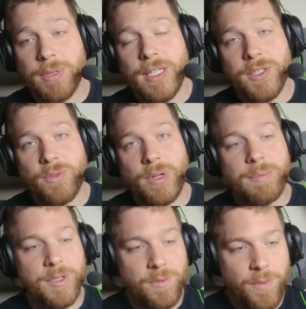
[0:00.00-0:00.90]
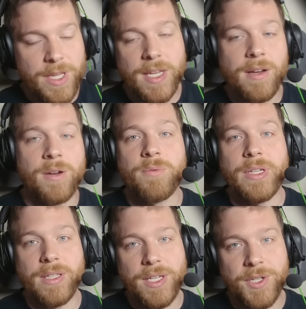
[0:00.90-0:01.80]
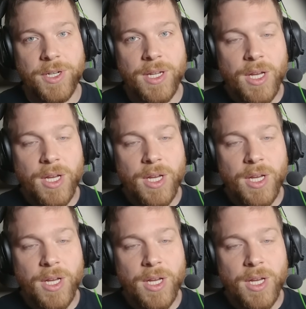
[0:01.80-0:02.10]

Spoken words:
scripts within Unreal Engine.